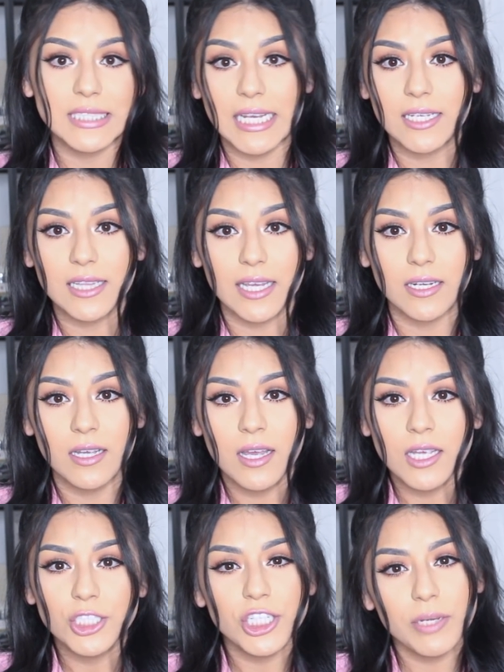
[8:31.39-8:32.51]
take like
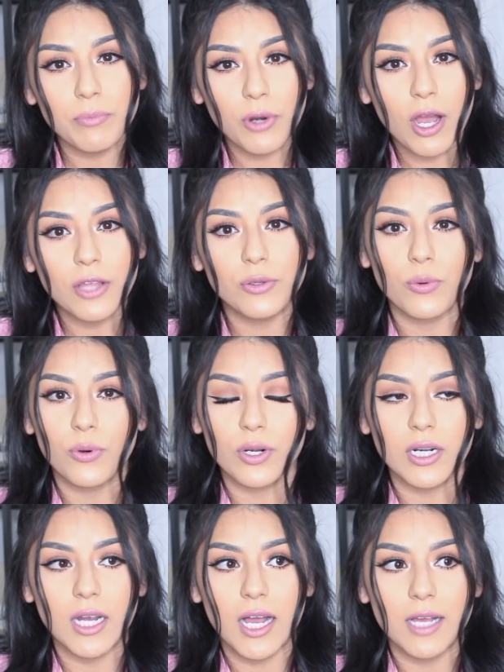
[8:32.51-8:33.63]
chicken broth
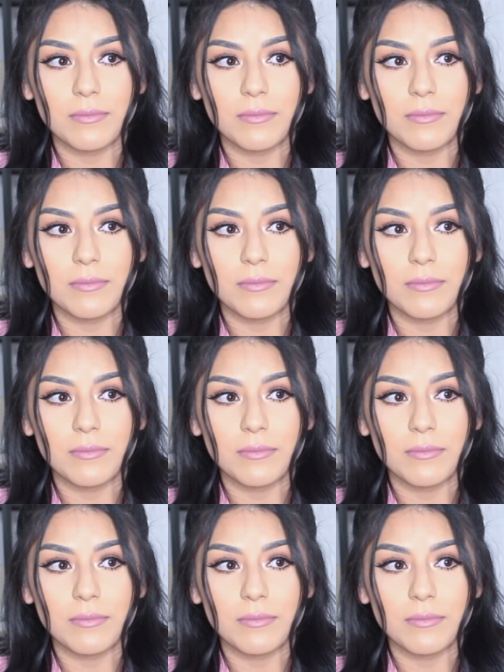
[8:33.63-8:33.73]
or